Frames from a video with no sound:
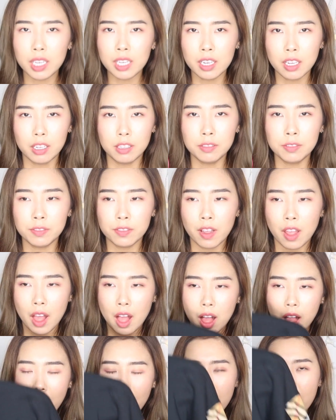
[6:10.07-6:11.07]
enough,
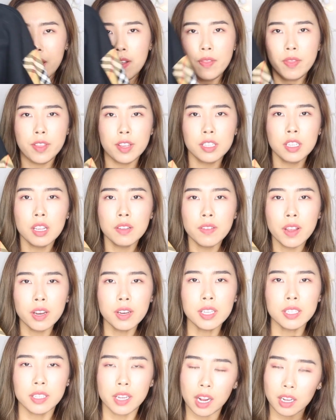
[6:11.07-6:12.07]
and this is
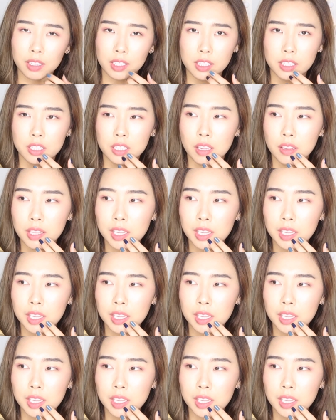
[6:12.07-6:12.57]
very stylish.